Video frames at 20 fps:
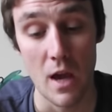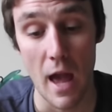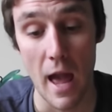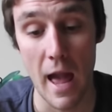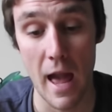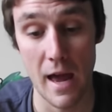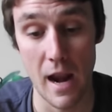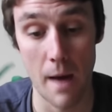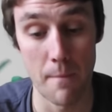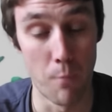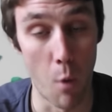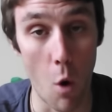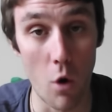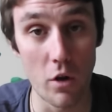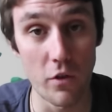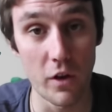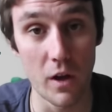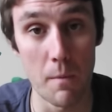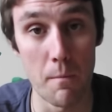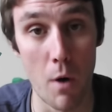and I bought
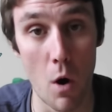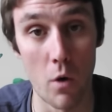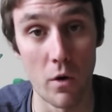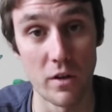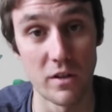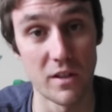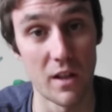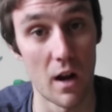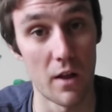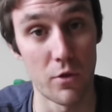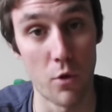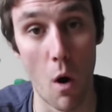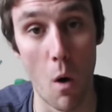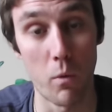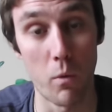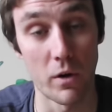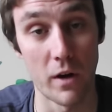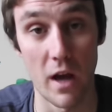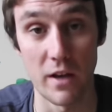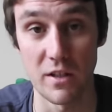all the components that I
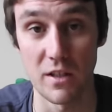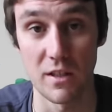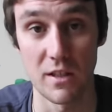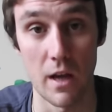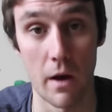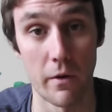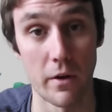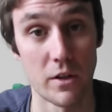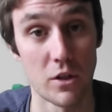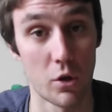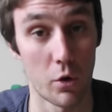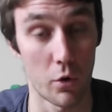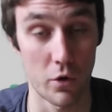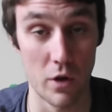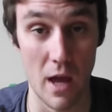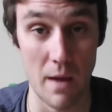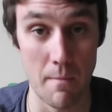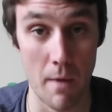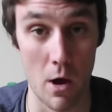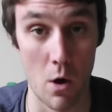thought were necessary to
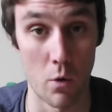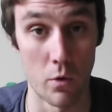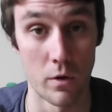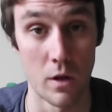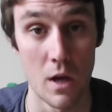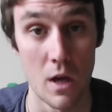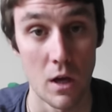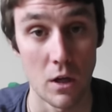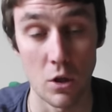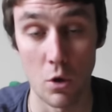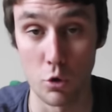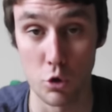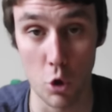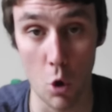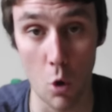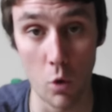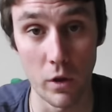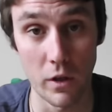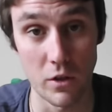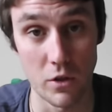create my own, you know,
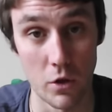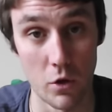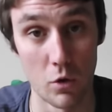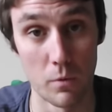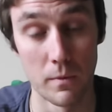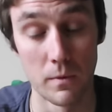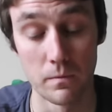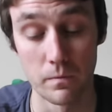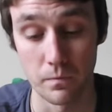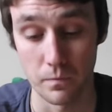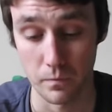trolling tube.